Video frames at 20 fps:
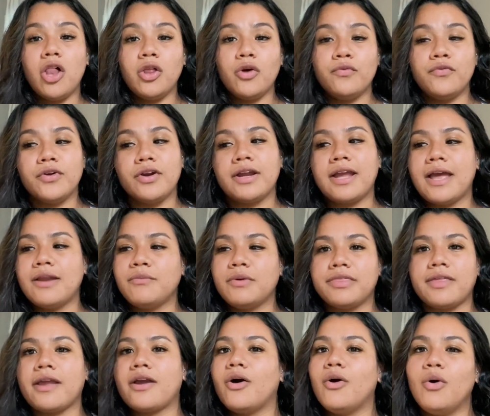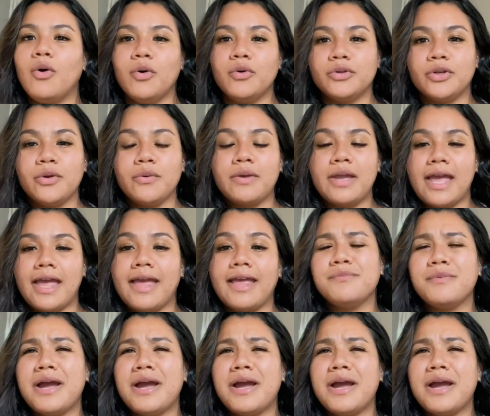over again with like a whole new kit.